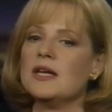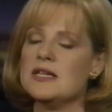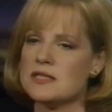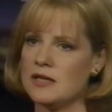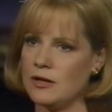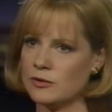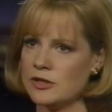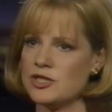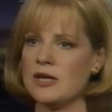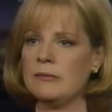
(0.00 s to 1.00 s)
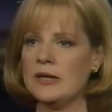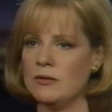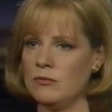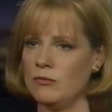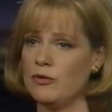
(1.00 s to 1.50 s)
And he's an elderly gentleman,
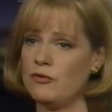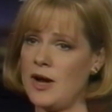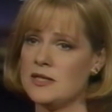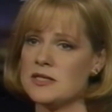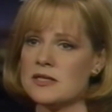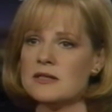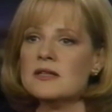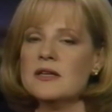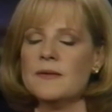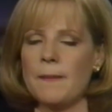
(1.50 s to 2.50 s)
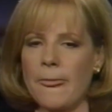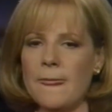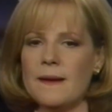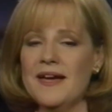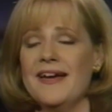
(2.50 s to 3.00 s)
and we're friends. And
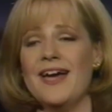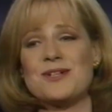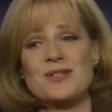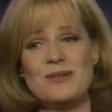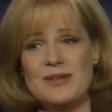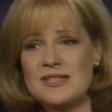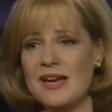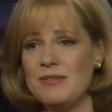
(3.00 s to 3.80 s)
actually, one time...